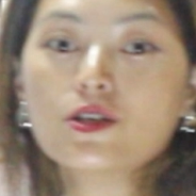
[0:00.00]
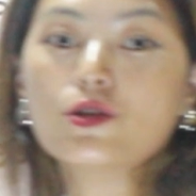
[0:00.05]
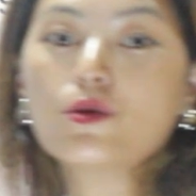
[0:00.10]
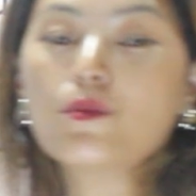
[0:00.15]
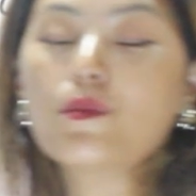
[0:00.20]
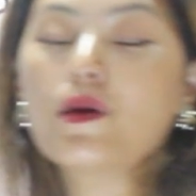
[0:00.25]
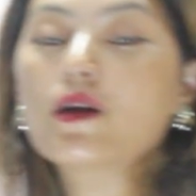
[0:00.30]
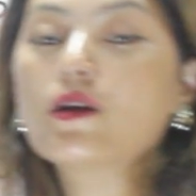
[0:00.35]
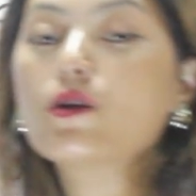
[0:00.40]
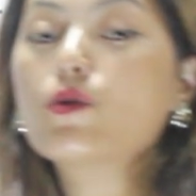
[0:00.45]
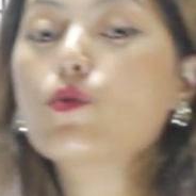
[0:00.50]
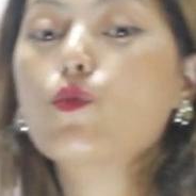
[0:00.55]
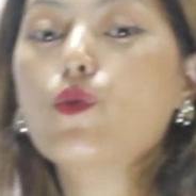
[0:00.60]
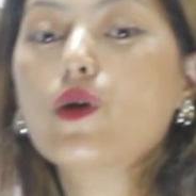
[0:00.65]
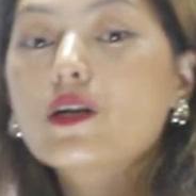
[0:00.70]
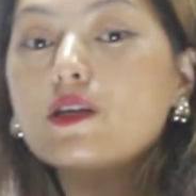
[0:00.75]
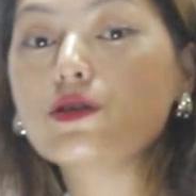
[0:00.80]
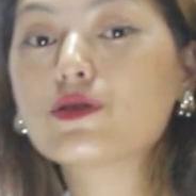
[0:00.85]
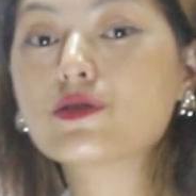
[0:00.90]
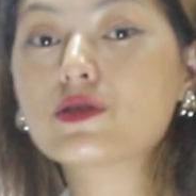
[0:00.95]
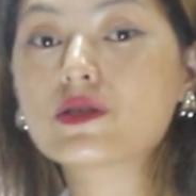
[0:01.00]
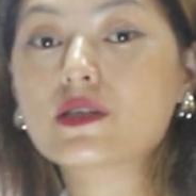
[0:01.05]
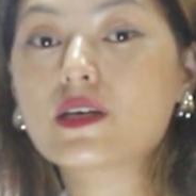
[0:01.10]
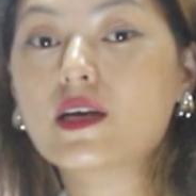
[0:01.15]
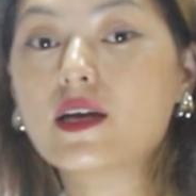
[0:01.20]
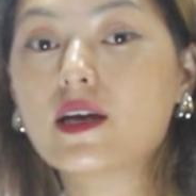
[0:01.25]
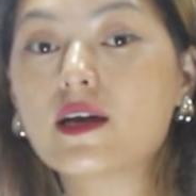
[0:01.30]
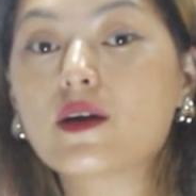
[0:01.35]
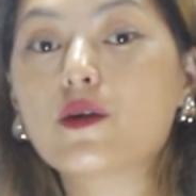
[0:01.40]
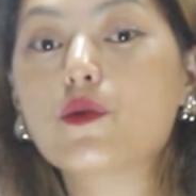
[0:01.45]
No matter what you
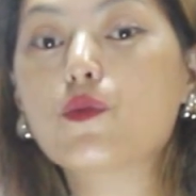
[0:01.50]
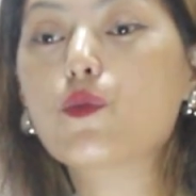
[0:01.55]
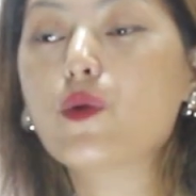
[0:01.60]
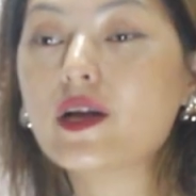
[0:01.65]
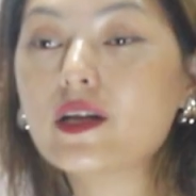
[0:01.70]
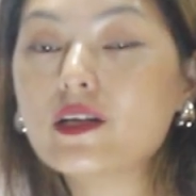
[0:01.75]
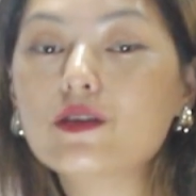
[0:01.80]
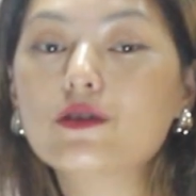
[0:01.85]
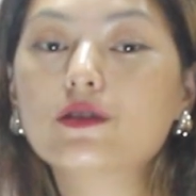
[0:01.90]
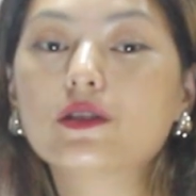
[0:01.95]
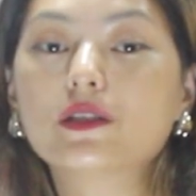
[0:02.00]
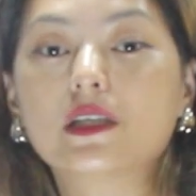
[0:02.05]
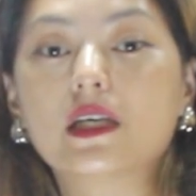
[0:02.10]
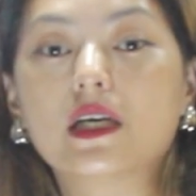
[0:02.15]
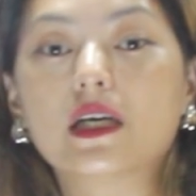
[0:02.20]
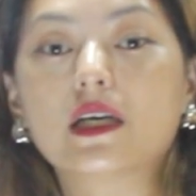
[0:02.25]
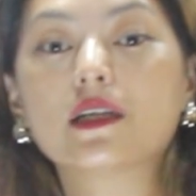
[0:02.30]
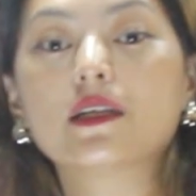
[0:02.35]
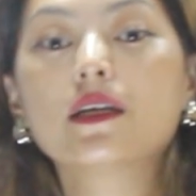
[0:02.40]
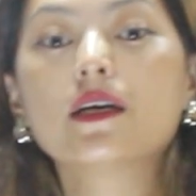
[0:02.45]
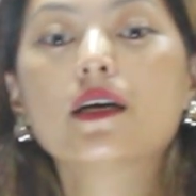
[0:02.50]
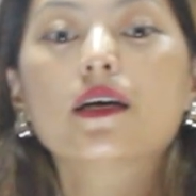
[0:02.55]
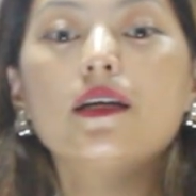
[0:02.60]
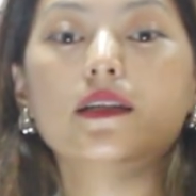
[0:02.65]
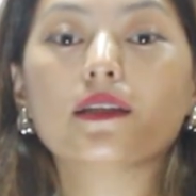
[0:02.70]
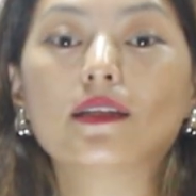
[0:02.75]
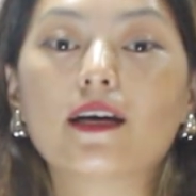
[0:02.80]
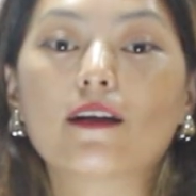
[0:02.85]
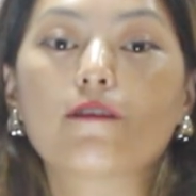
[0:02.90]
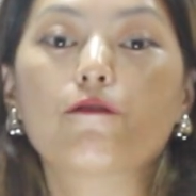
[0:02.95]
say, when you say it,
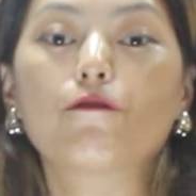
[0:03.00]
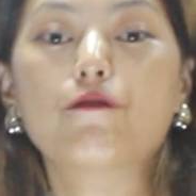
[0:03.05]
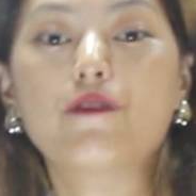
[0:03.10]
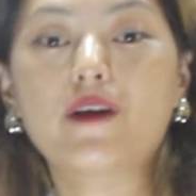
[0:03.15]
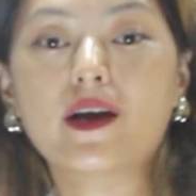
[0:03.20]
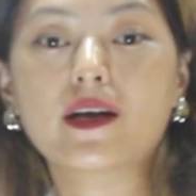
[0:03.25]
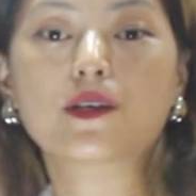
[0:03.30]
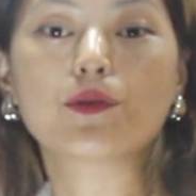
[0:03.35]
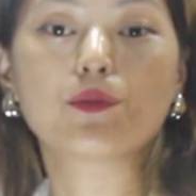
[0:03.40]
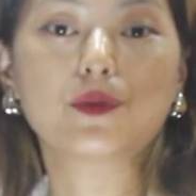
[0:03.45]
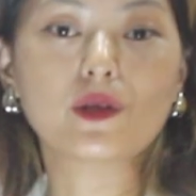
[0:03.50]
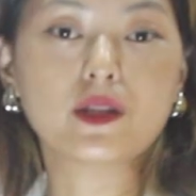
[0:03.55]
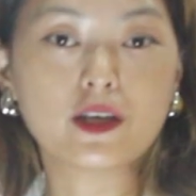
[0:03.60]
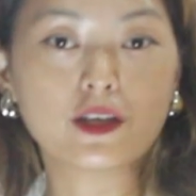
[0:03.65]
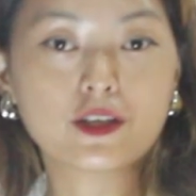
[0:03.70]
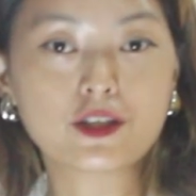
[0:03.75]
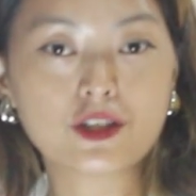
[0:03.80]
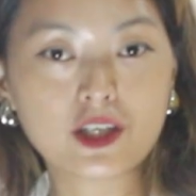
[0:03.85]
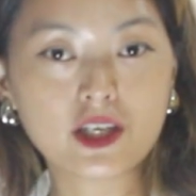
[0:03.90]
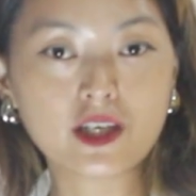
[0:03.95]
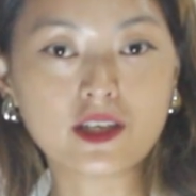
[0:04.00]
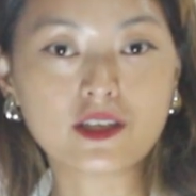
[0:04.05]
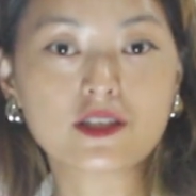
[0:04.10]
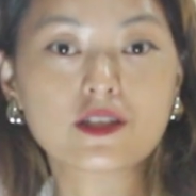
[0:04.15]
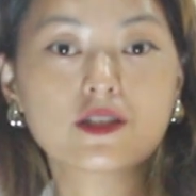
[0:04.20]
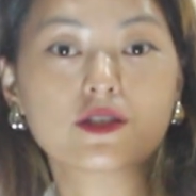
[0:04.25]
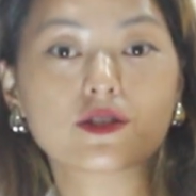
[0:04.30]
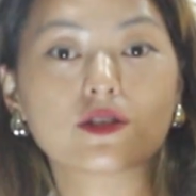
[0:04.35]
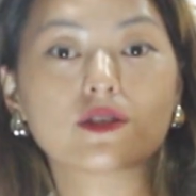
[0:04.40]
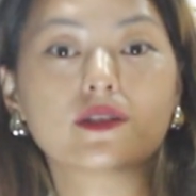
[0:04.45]
that fact will not
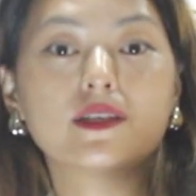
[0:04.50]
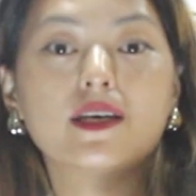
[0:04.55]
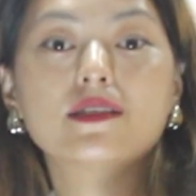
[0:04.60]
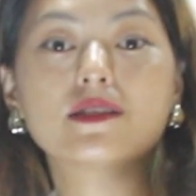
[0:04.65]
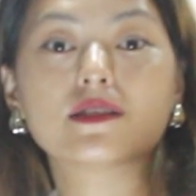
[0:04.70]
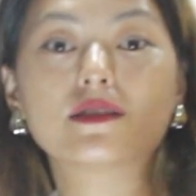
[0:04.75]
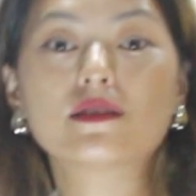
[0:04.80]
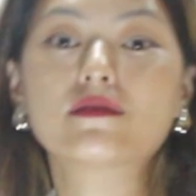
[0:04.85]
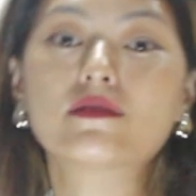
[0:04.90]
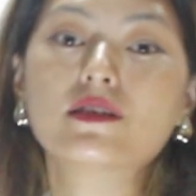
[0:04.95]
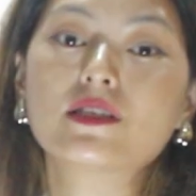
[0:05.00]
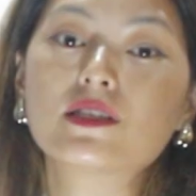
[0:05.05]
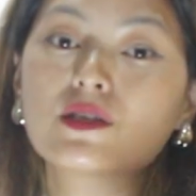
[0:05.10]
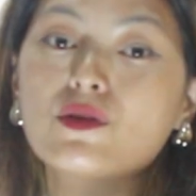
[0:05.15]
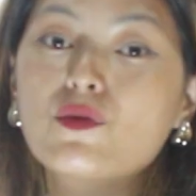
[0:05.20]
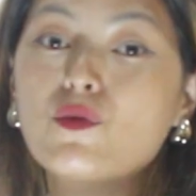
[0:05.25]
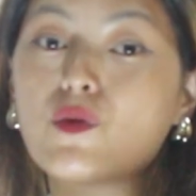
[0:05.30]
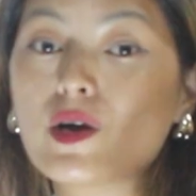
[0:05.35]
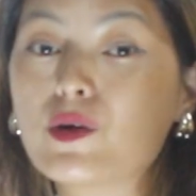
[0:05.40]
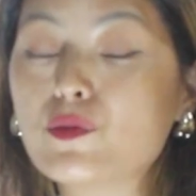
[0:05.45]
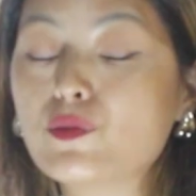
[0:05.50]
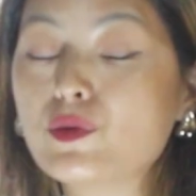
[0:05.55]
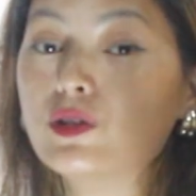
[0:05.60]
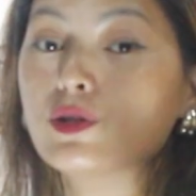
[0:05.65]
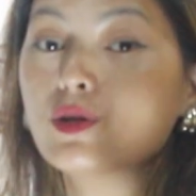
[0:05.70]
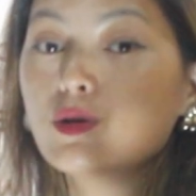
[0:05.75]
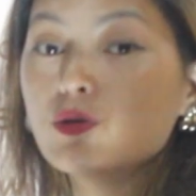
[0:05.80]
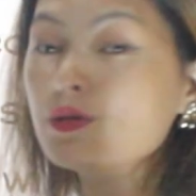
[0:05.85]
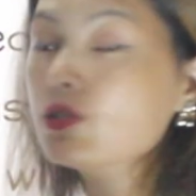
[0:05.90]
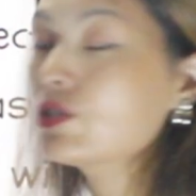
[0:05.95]
change. So that's the reason why we
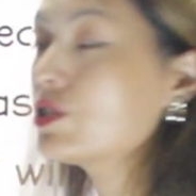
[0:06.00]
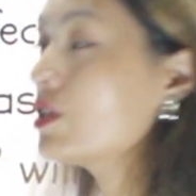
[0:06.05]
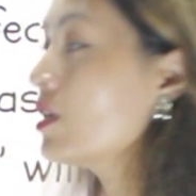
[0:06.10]
don't